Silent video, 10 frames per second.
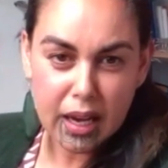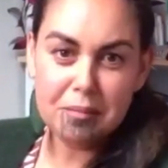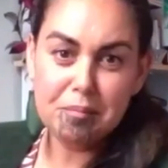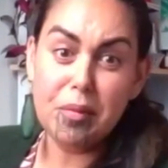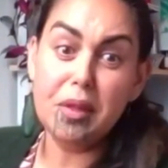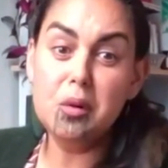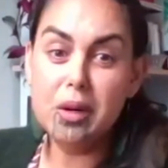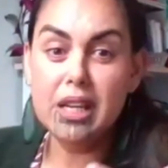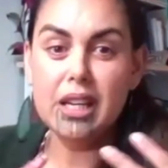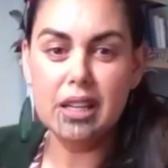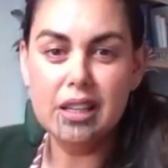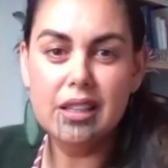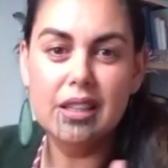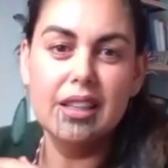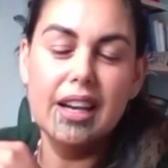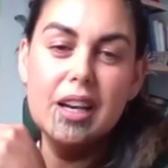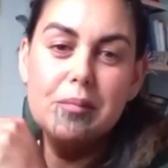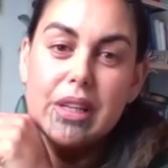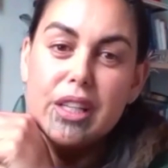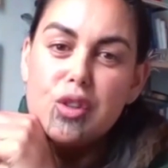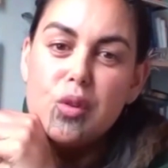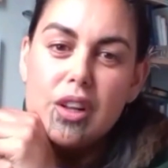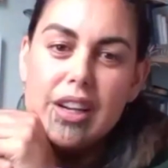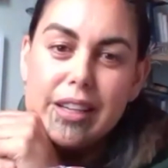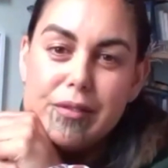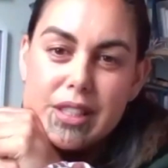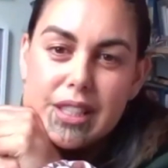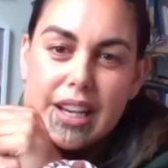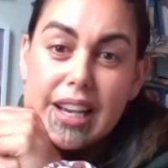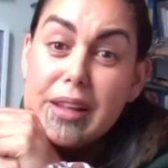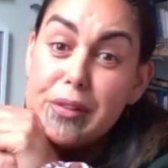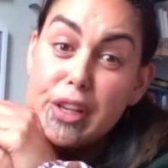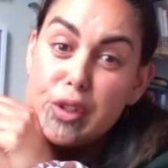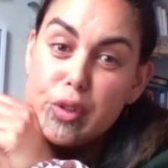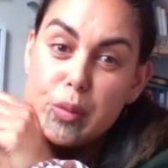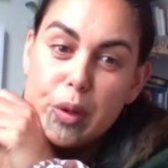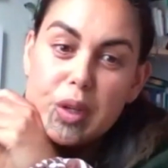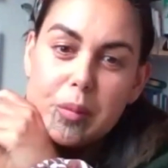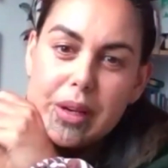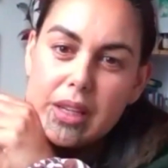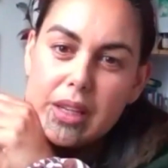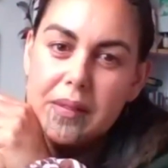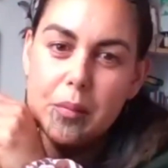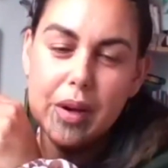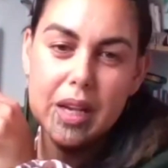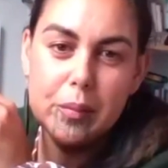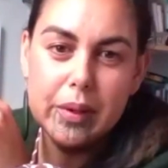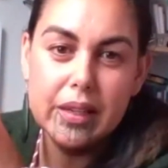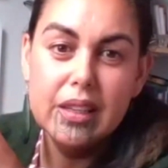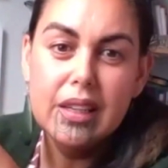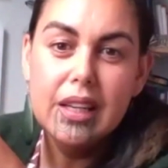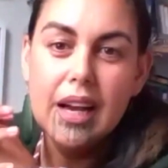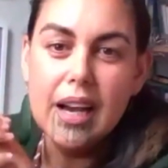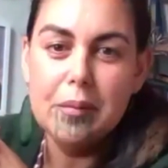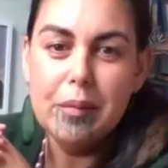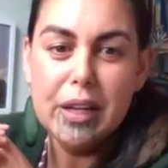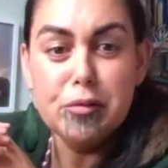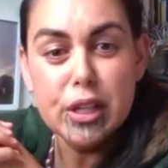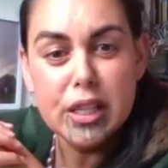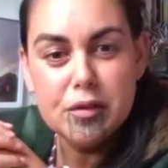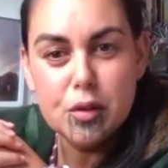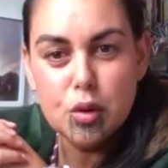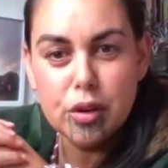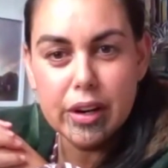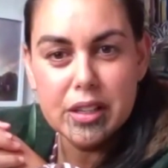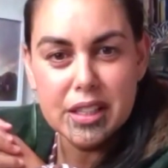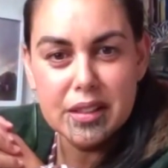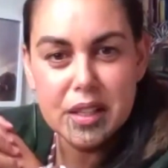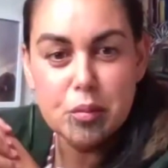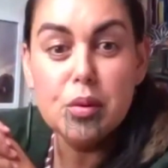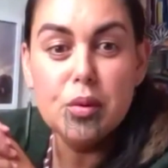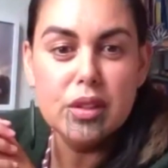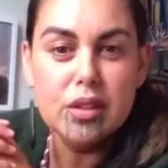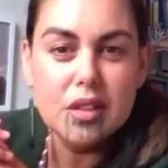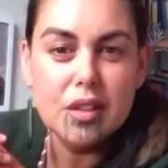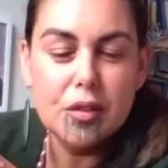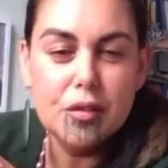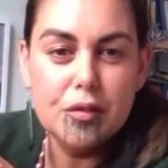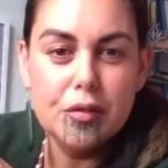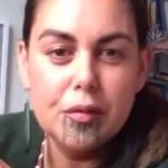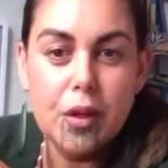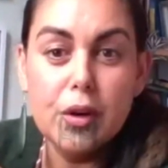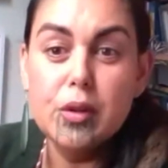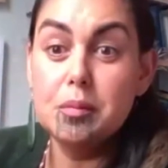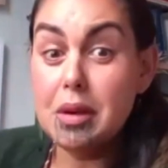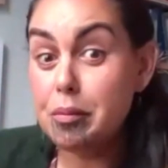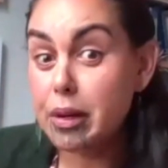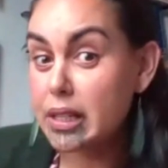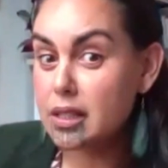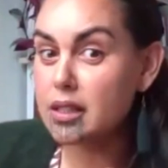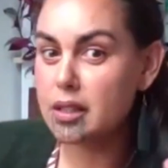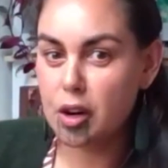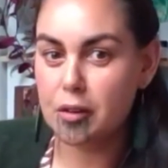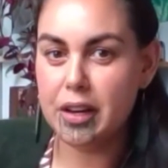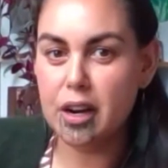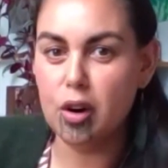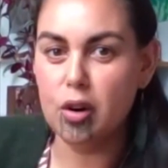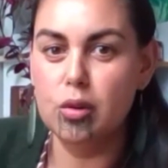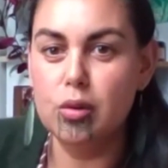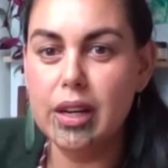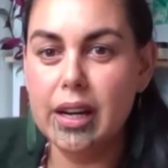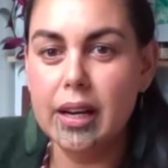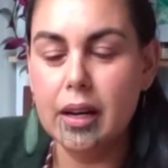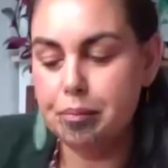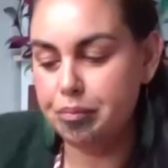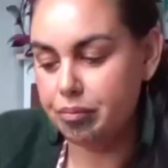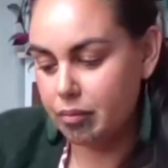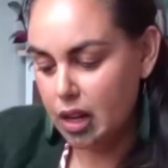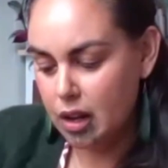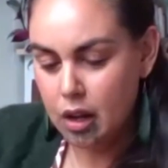um, the queer um, in your lives uh, and that you spoke about in the paper. Um, and really foregrounding the importance of those memories of our um,